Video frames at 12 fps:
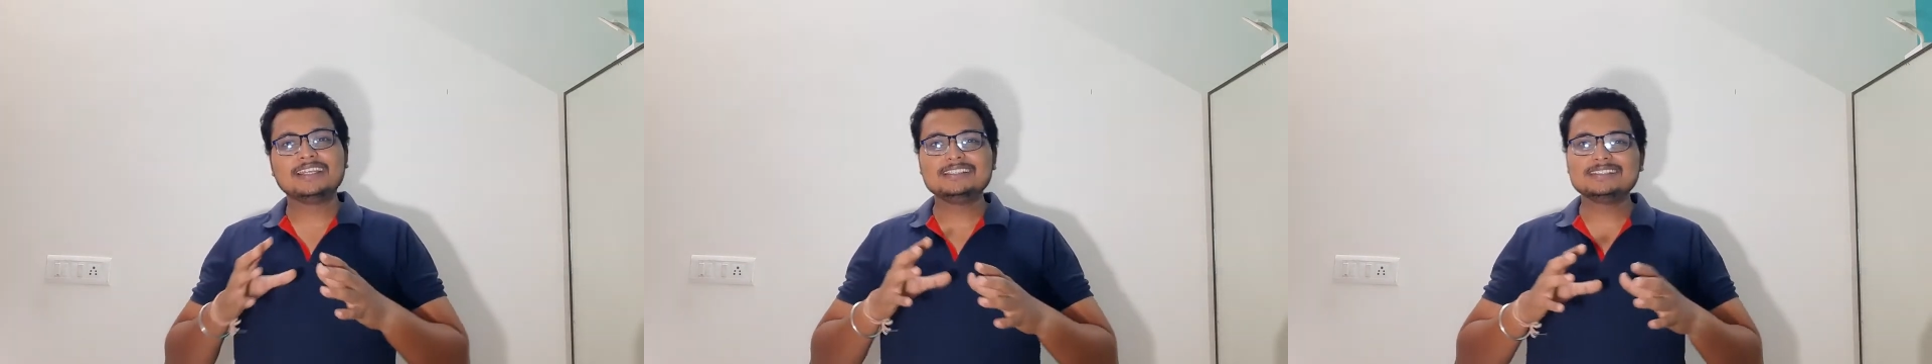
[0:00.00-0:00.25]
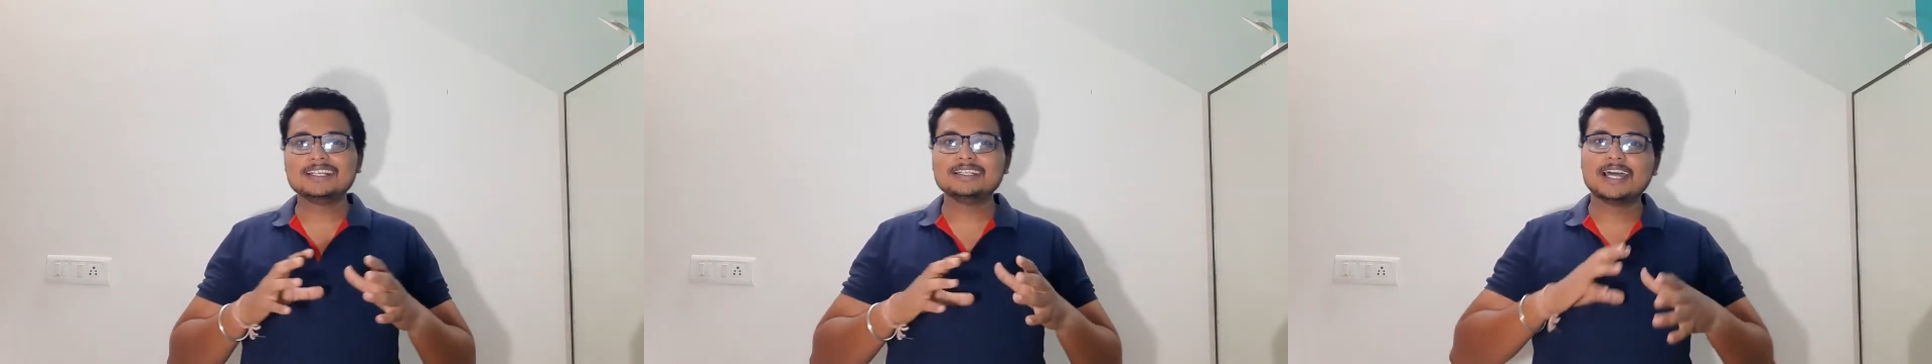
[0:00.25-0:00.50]

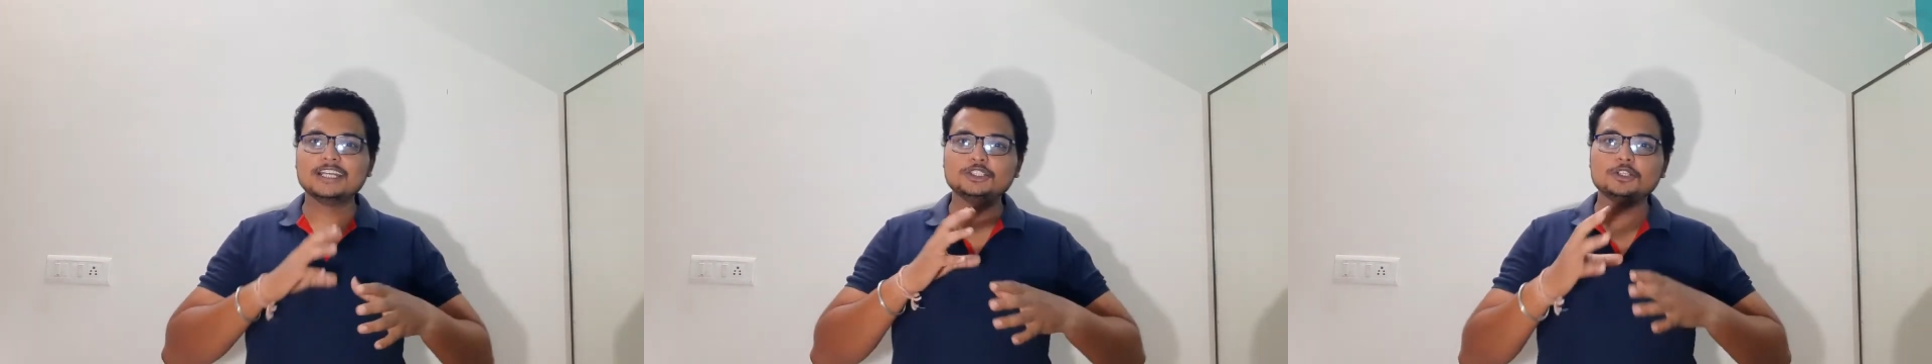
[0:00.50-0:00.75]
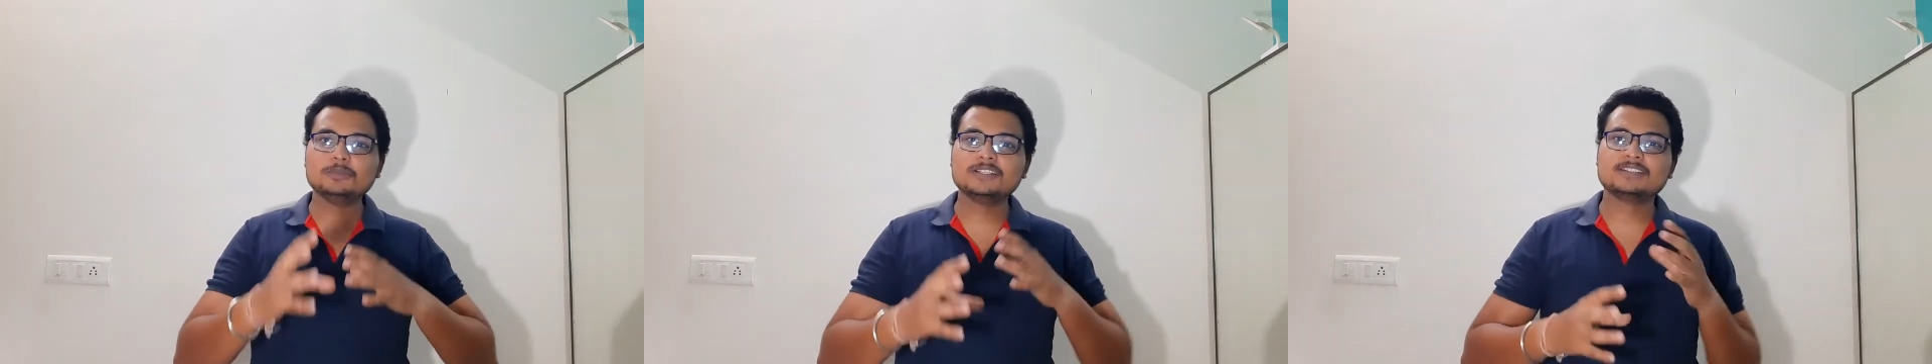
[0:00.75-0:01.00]
Instead, that
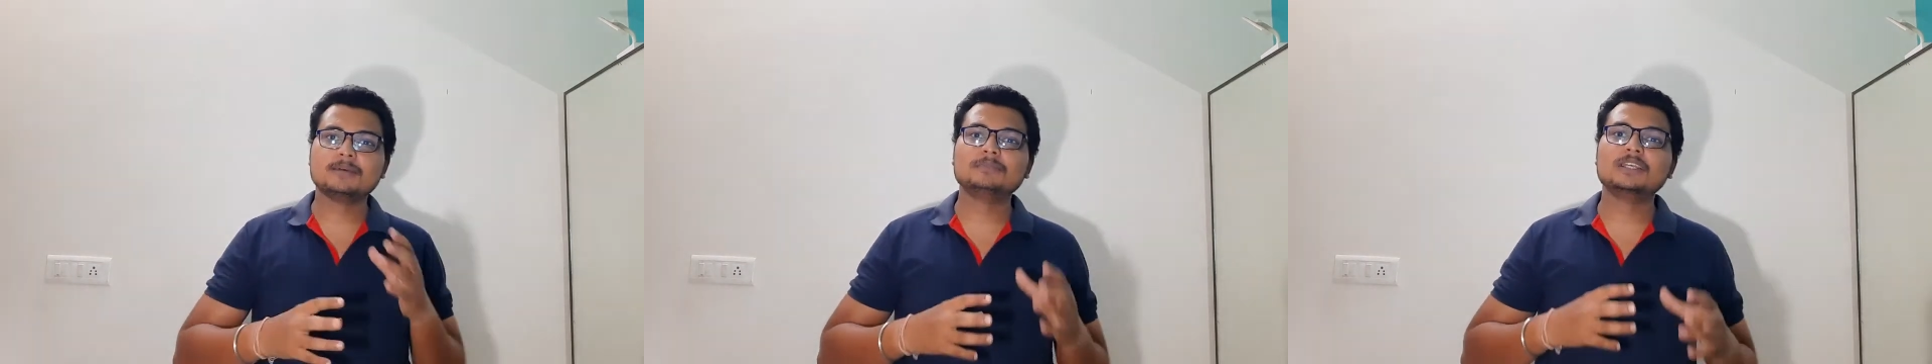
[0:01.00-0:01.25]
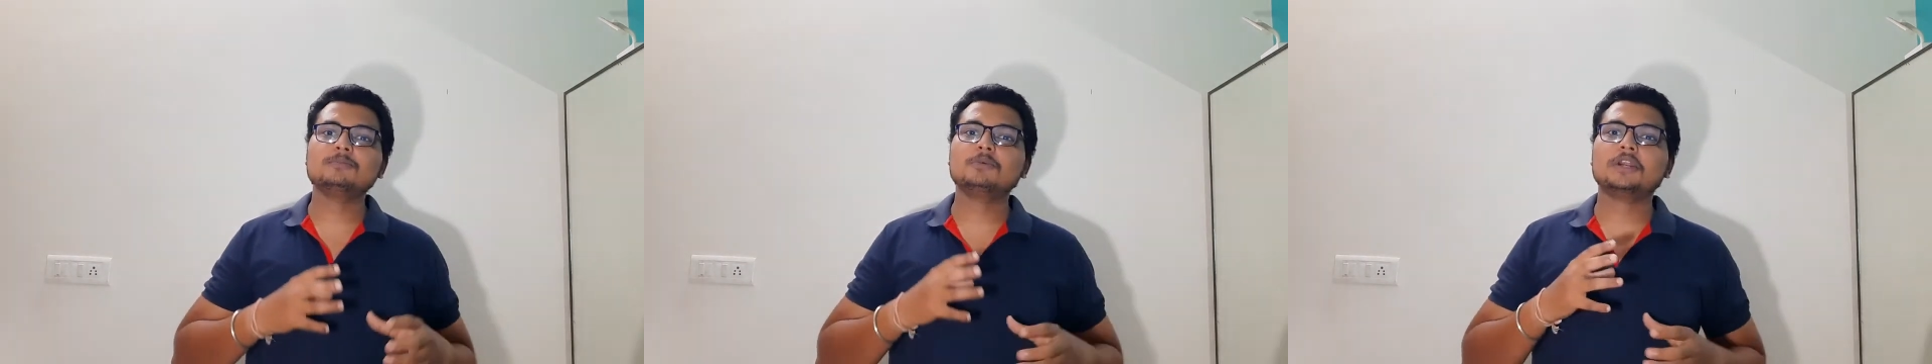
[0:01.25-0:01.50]
should be
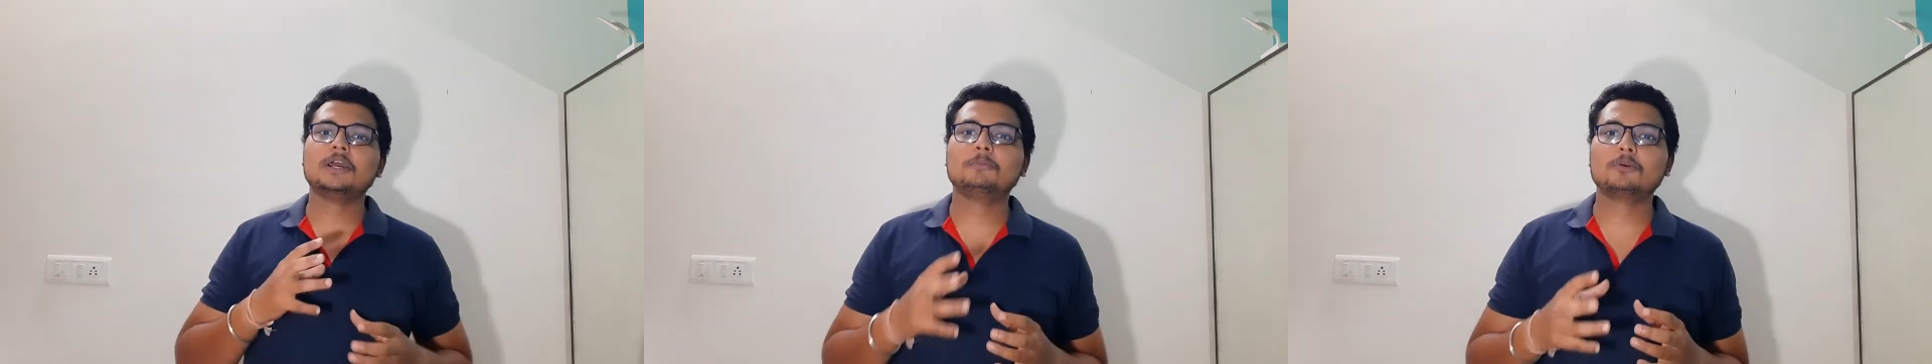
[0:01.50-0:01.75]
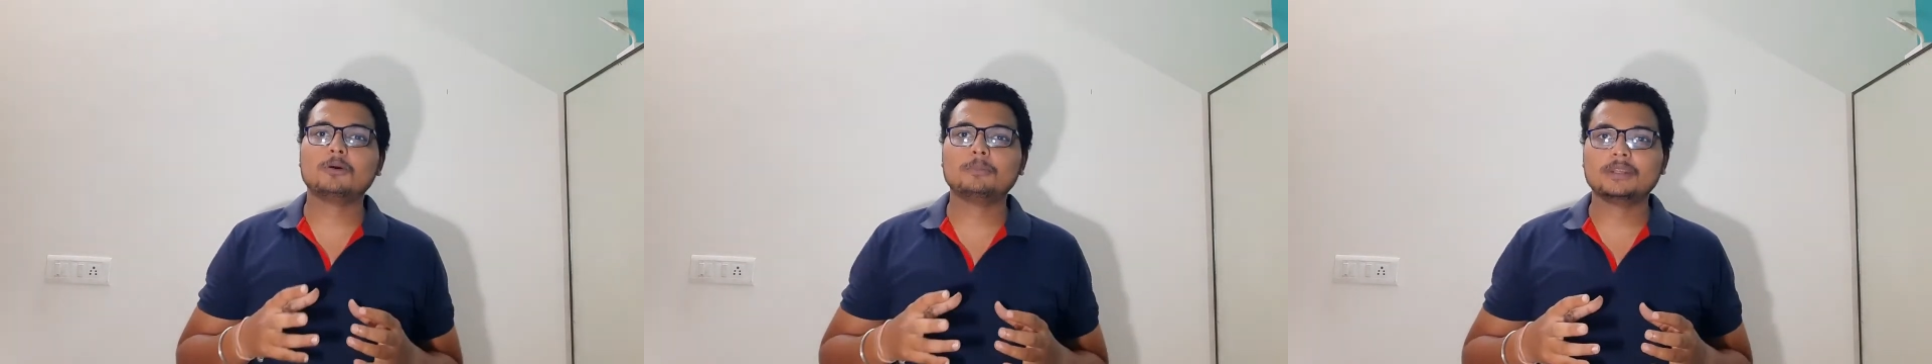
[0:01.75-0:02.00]
something more
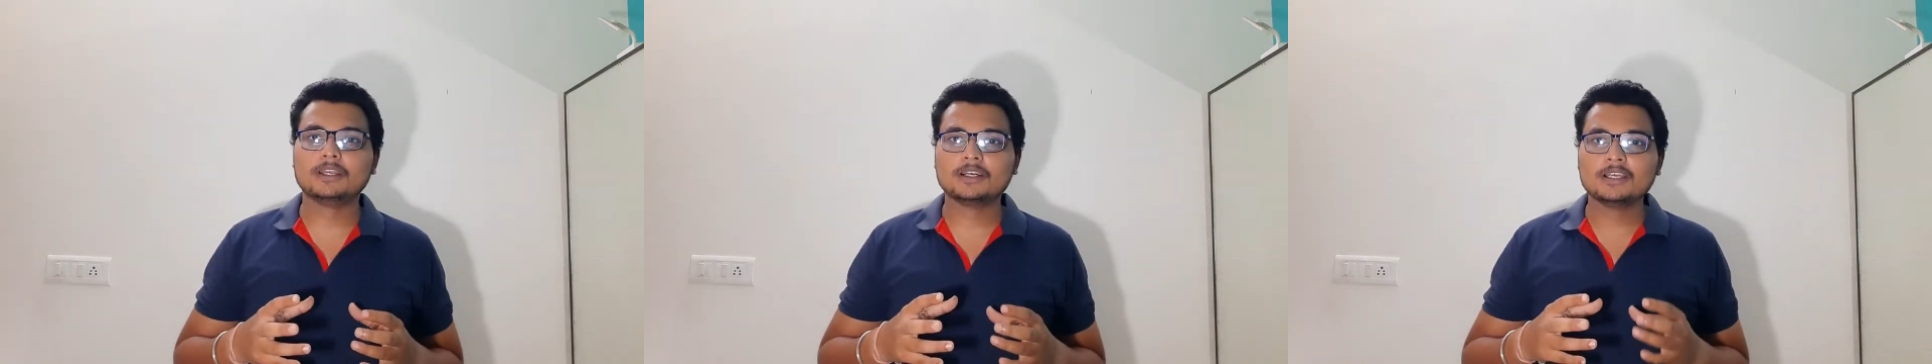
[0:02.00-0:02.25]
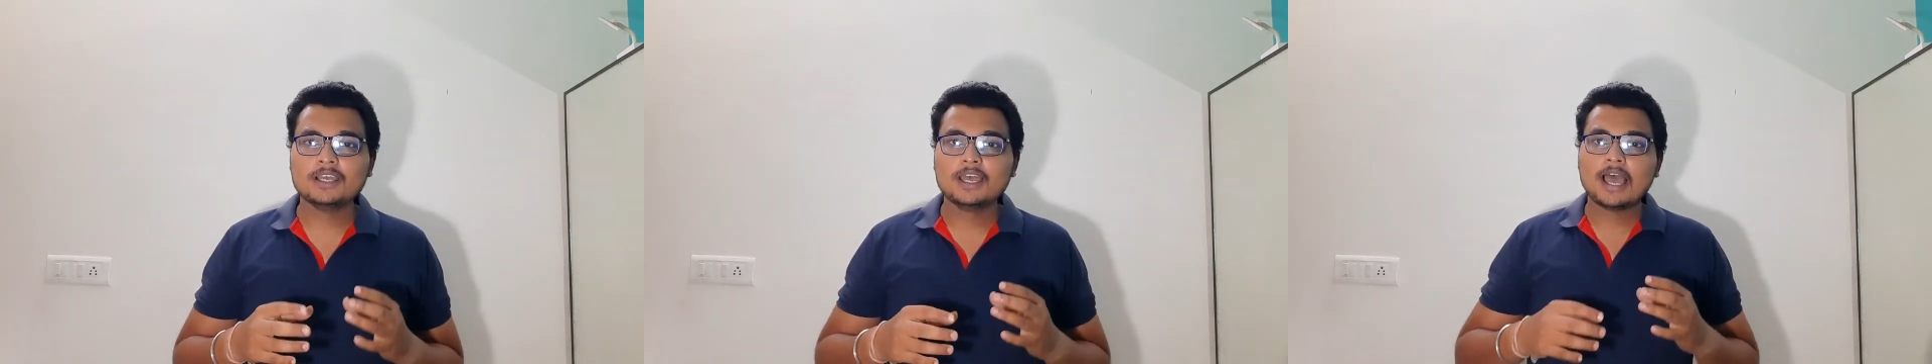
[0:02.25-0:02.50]
appropriate.